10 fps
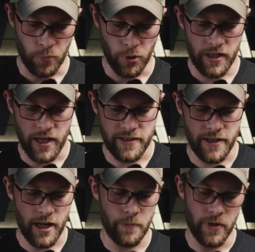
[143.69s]
pretty nice
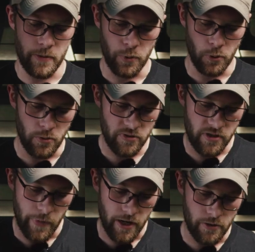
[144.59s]
setup and it pulls
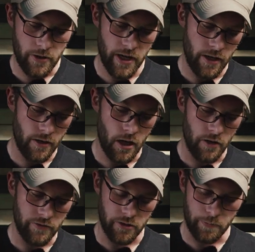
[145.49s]
the medical kit
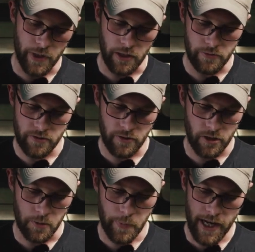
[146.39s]
off your belt on
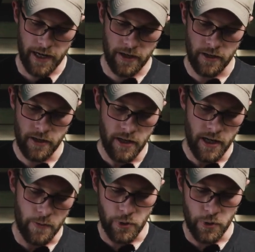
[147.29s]
your back and